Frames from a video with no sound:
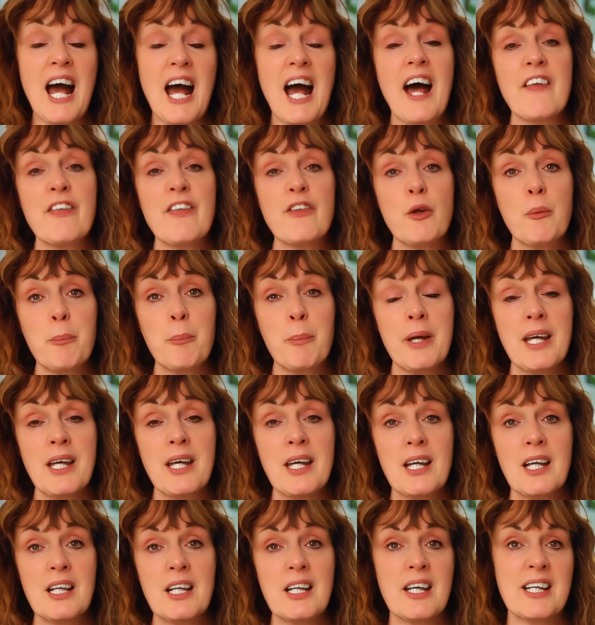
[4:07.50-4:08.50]
and the
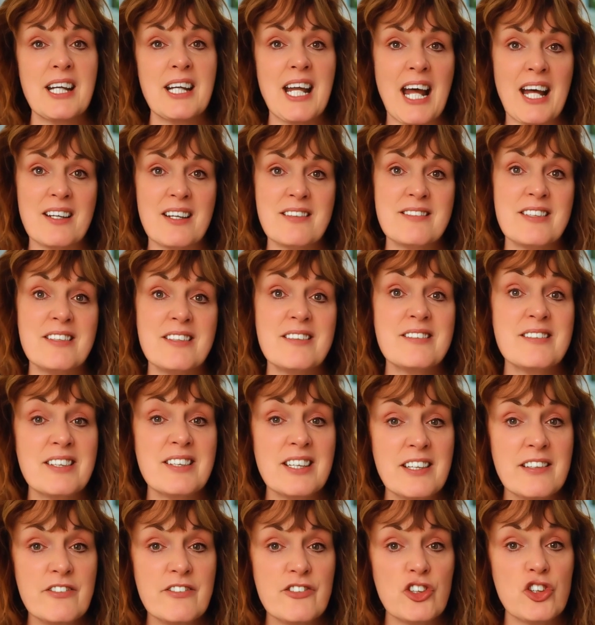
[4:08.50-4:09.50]
pill and
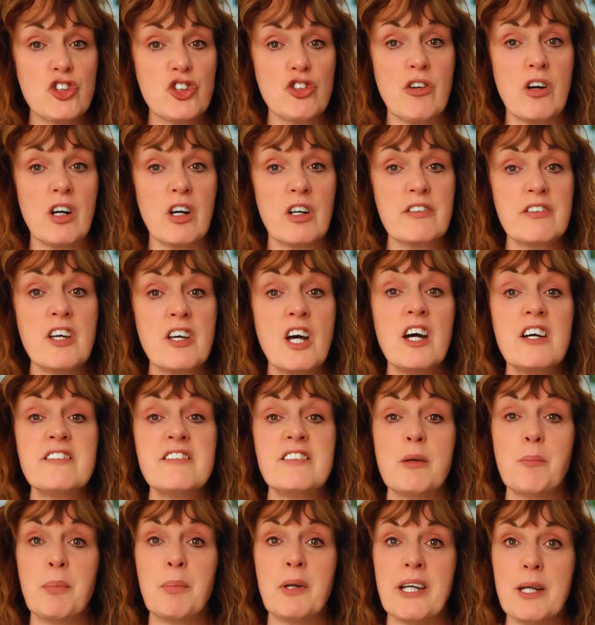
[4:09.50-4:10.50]
anti-seizure drugs
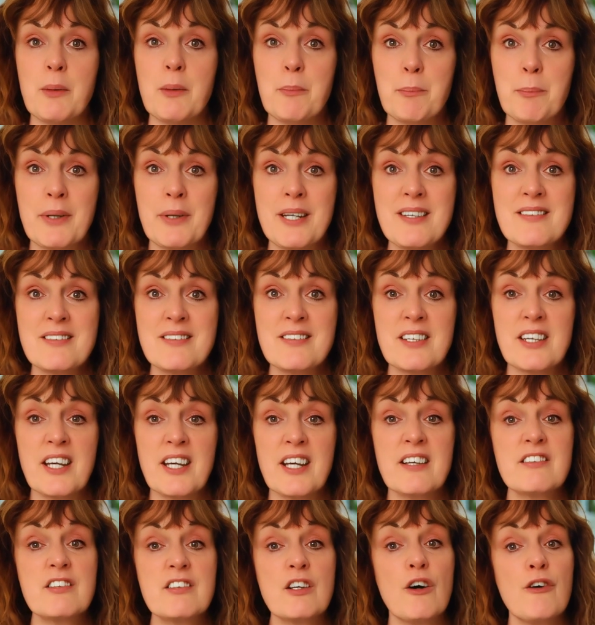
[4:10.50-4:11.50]
deplete
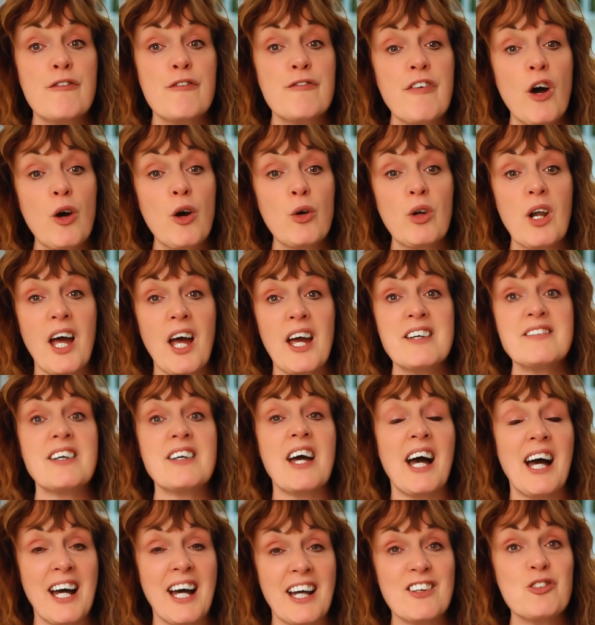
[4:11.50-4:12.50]
B6, folate
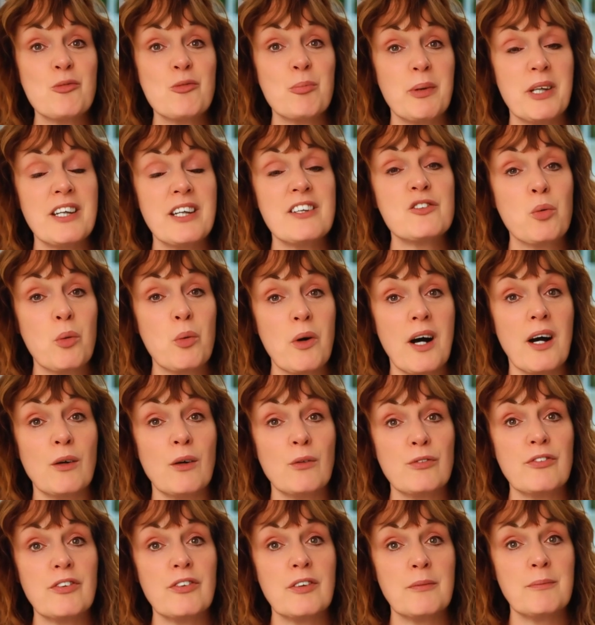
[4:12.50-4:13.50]
and
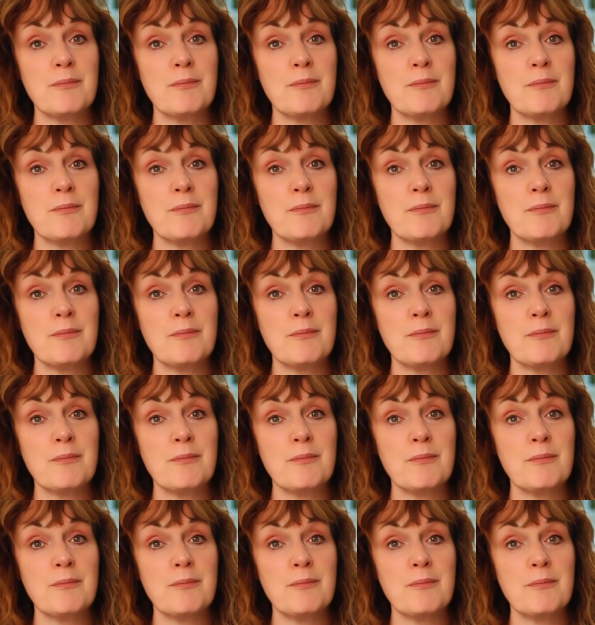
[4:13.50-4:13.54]
B12.